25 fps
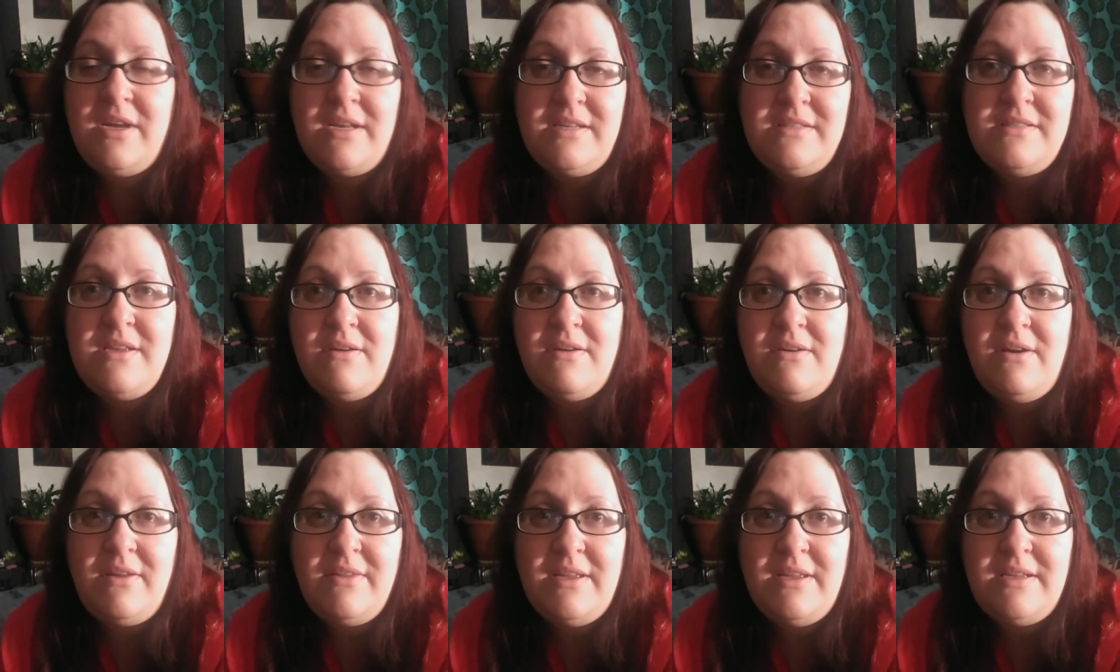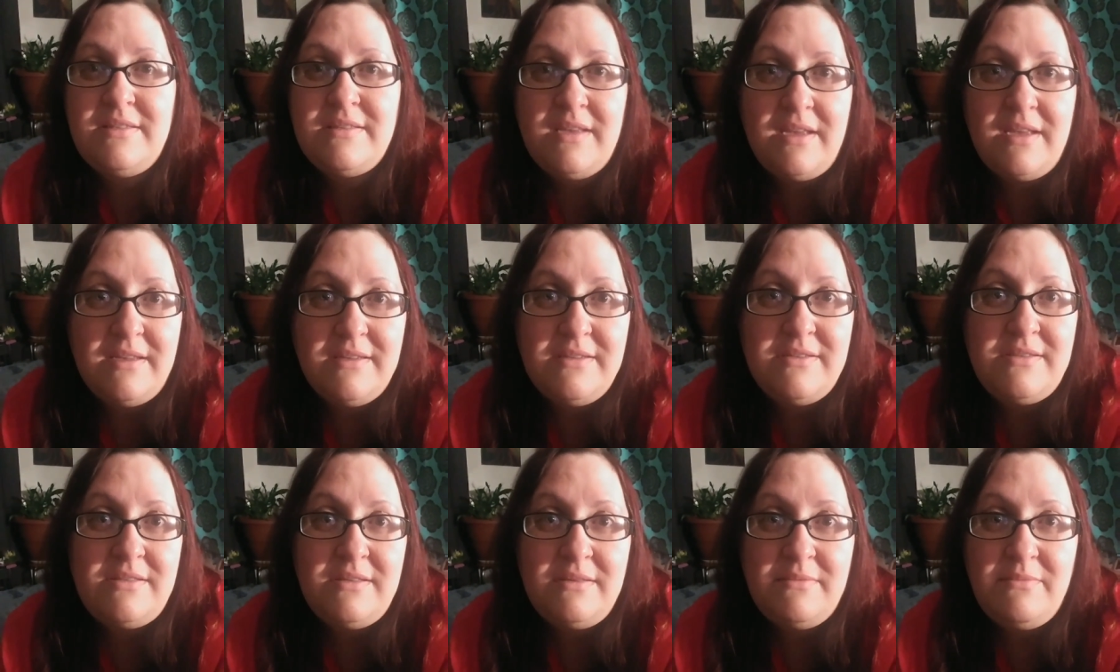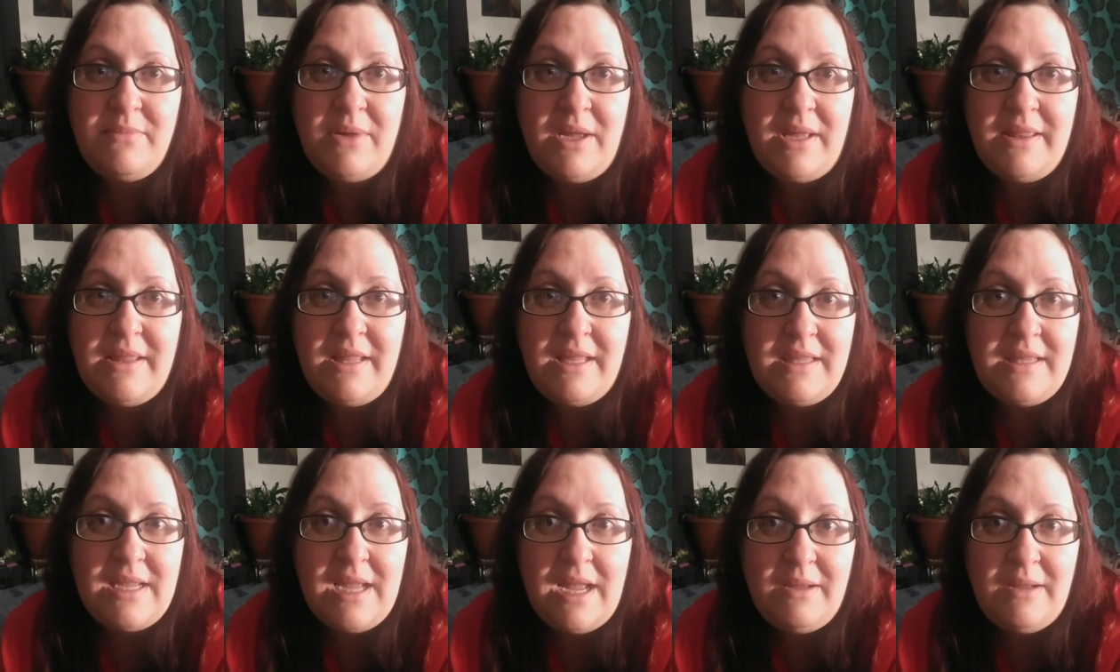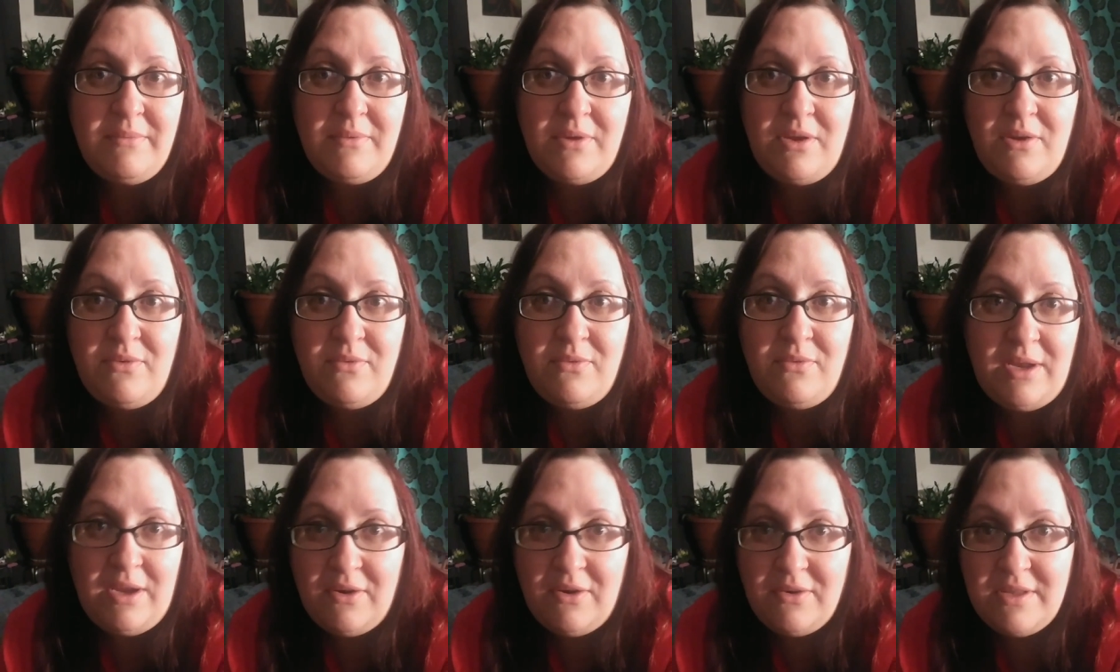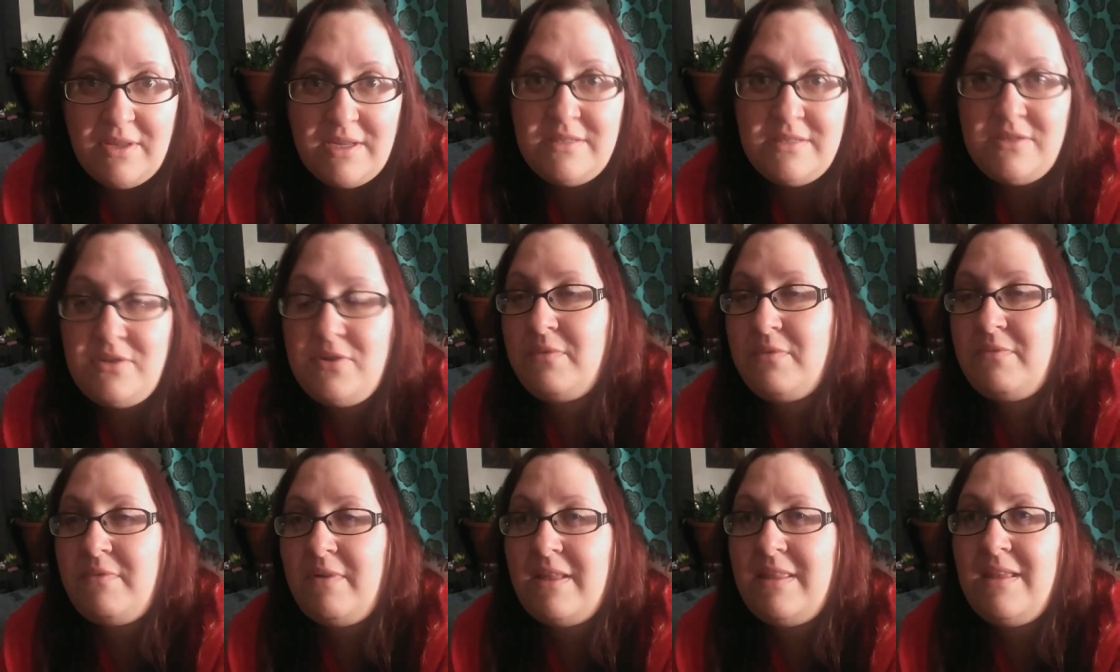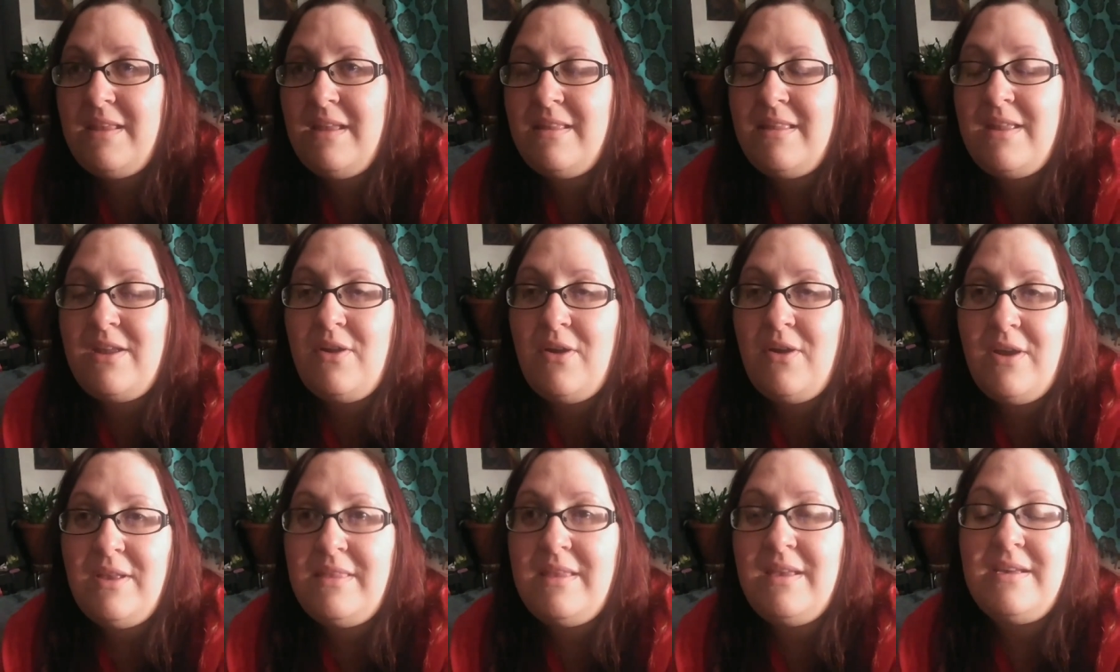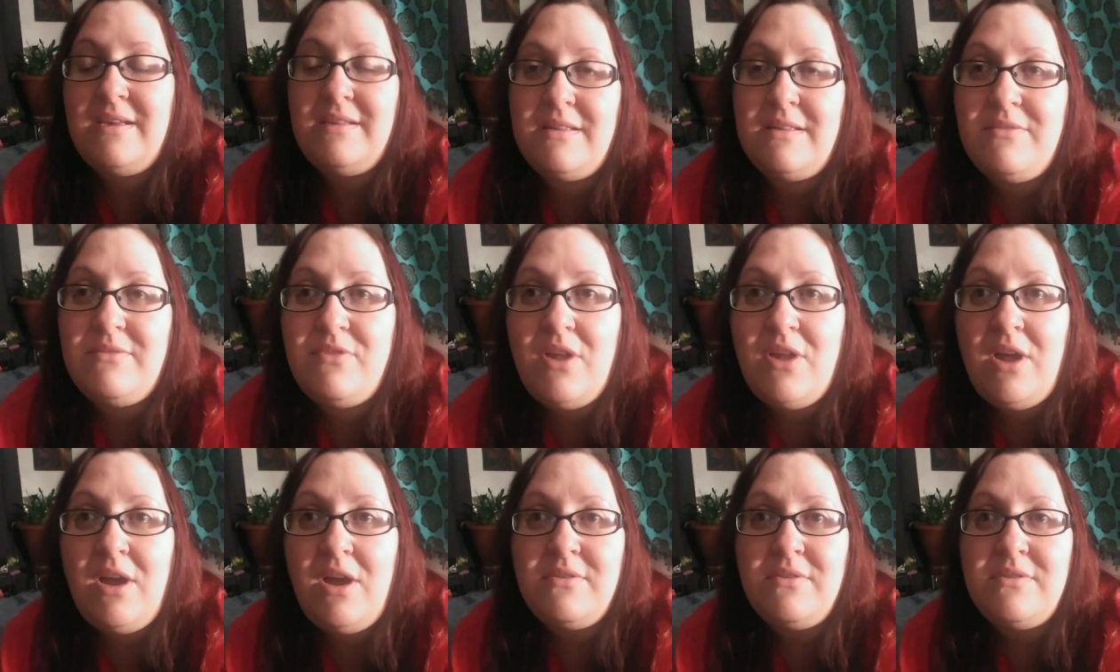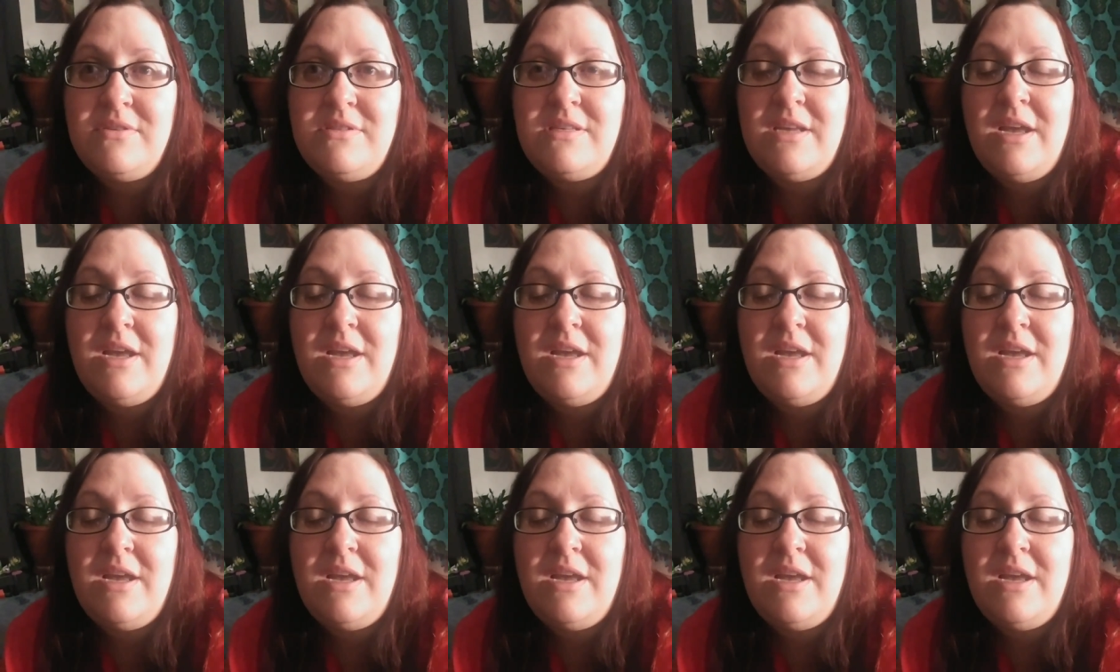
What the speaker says: You guys know all this because by the time you hear this, you're at the end of the vlog.